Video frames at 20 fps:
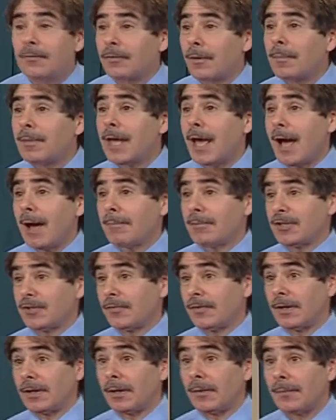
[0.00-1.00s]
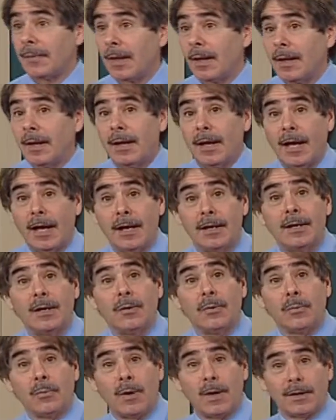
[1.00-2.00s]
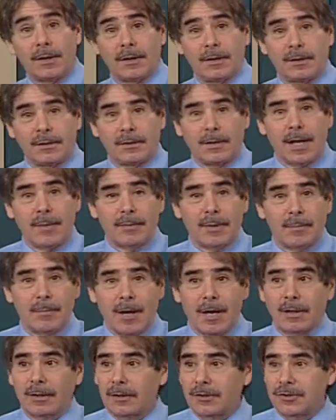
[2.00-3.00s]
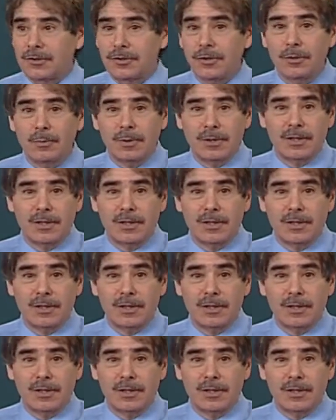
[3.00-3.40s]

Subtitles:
from the atmosphere. And what climate modelers do